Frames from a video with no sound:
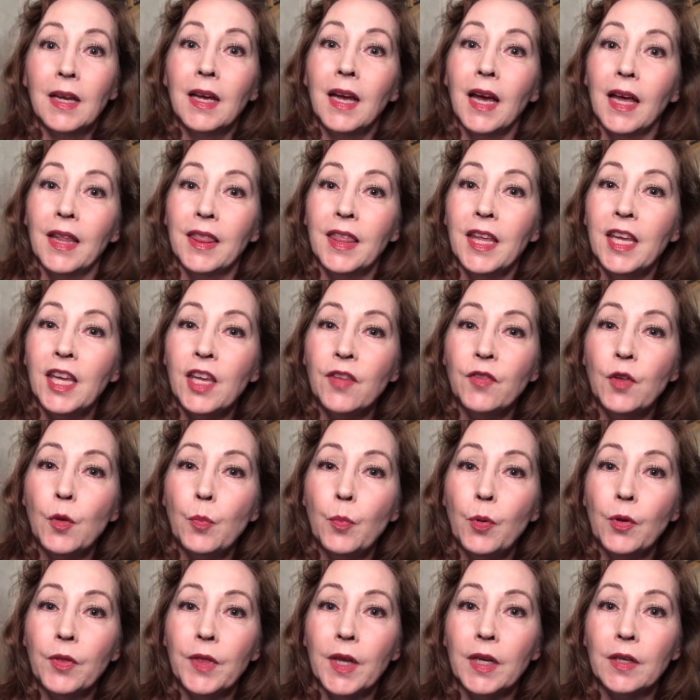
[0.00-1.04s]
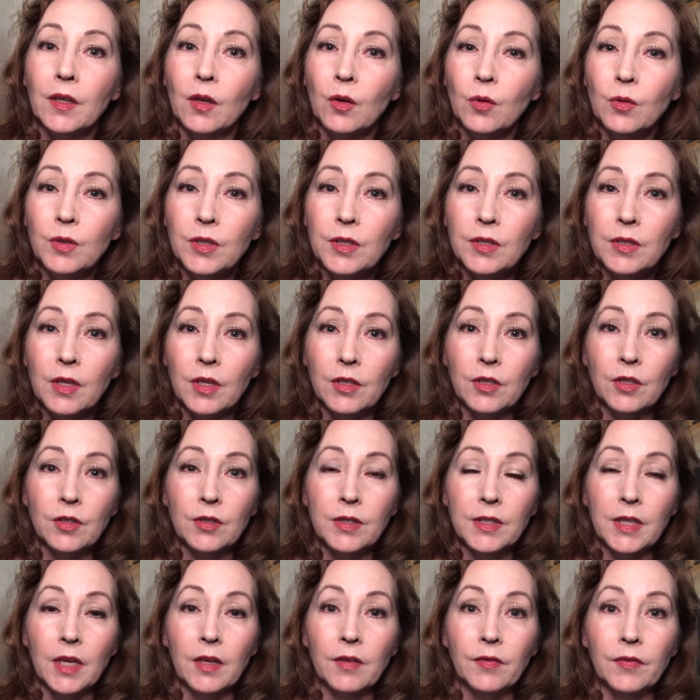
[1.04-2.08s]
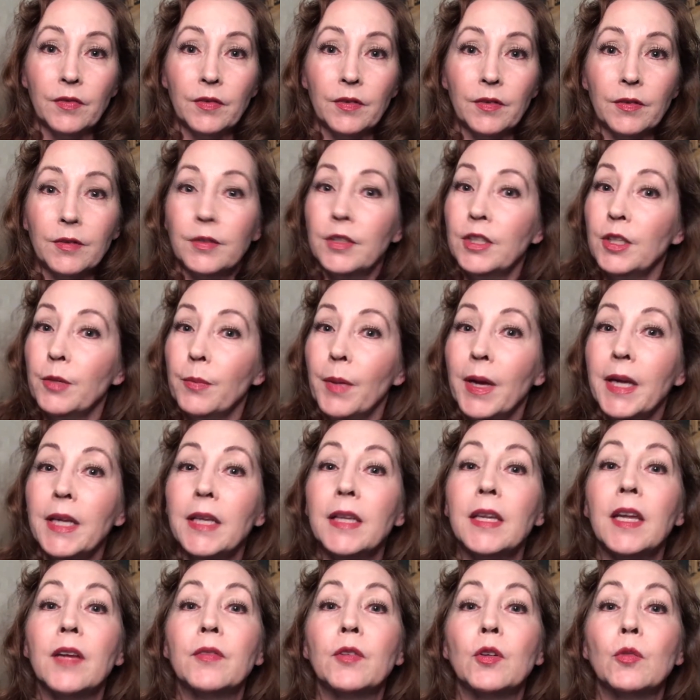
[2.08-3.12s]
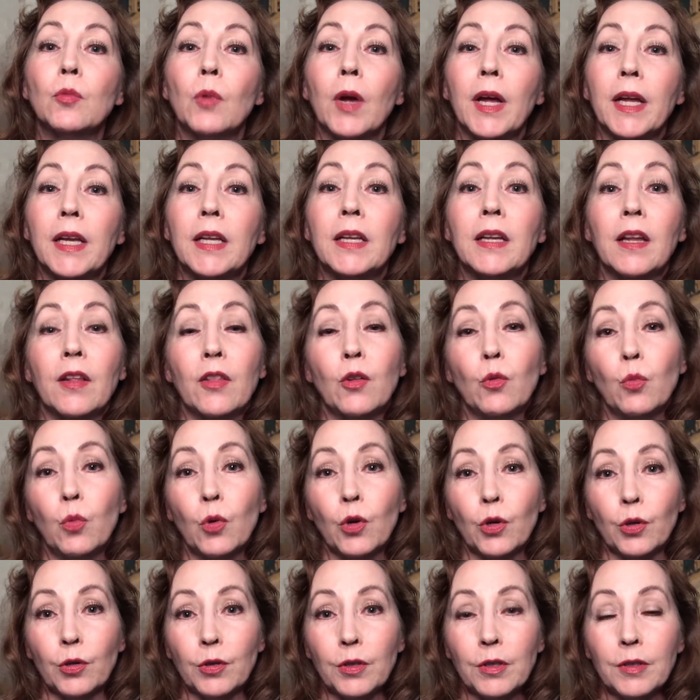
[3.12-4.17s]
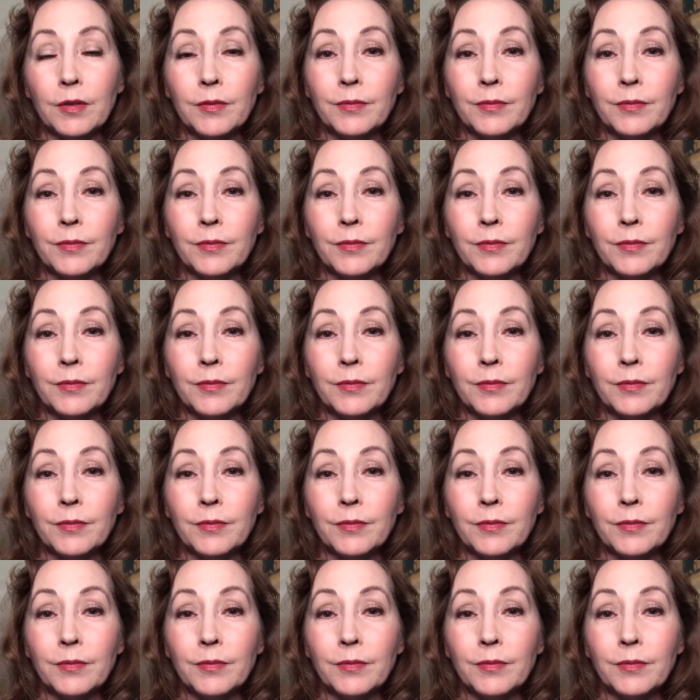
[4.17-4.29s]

I think if you put that onus on yourself, you might never write another word.